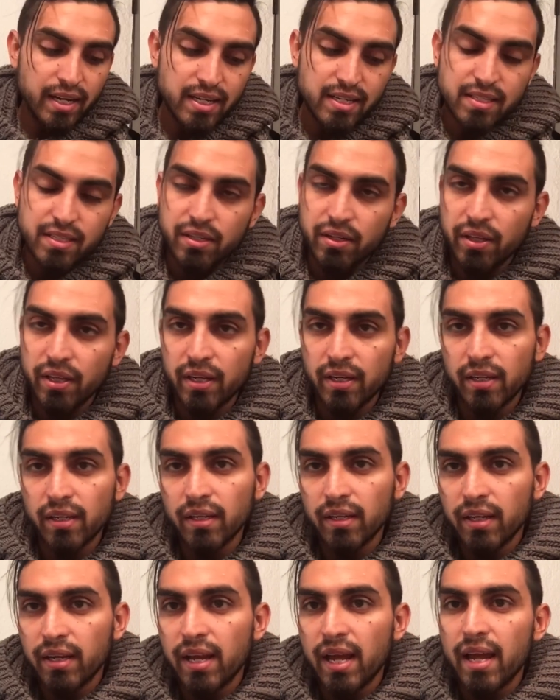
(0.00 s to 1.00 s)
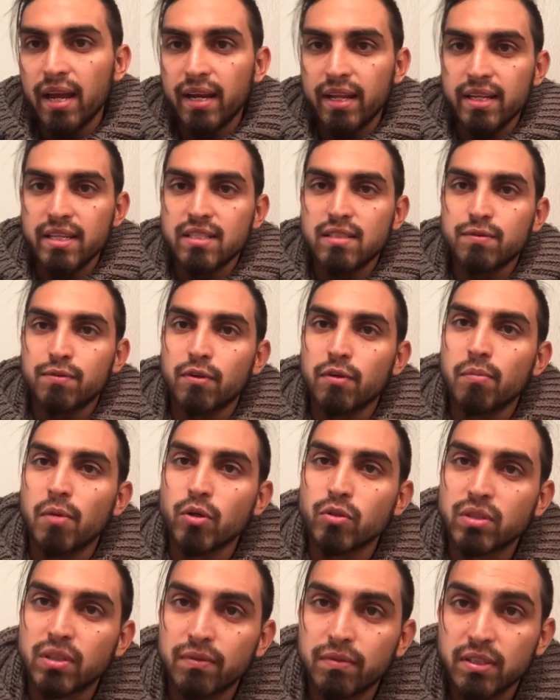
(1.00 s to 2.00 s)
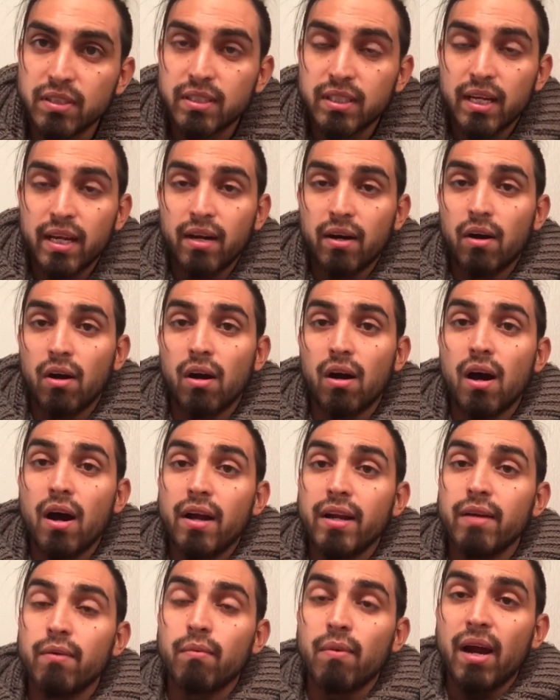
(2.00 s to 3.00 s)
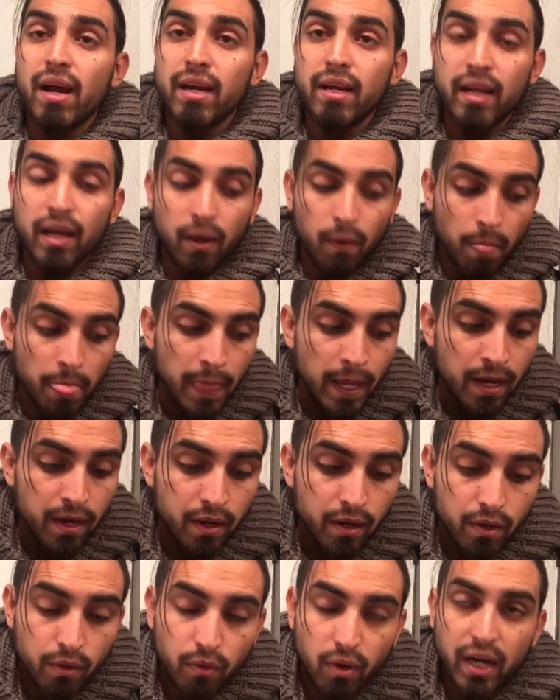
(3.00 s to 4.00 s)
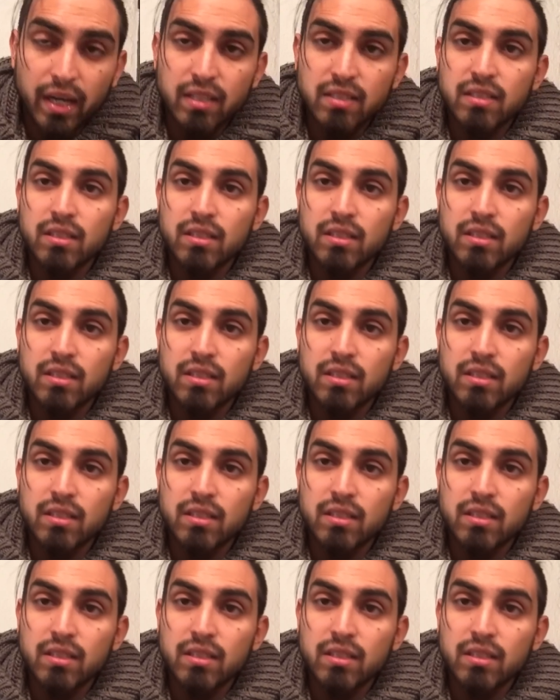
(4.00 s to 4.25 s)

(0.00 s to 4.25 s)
easier than it is for most of us that are on it right now, right?